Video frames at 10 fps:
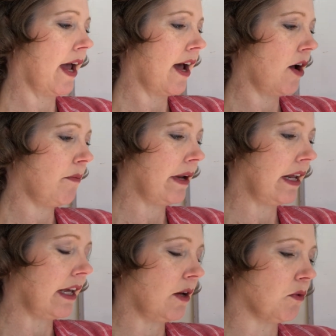how many
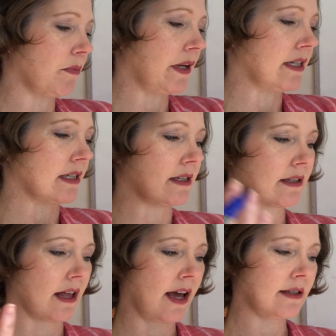equal pieces?
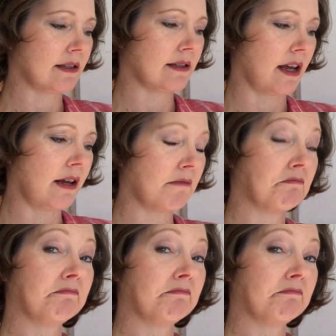Class, say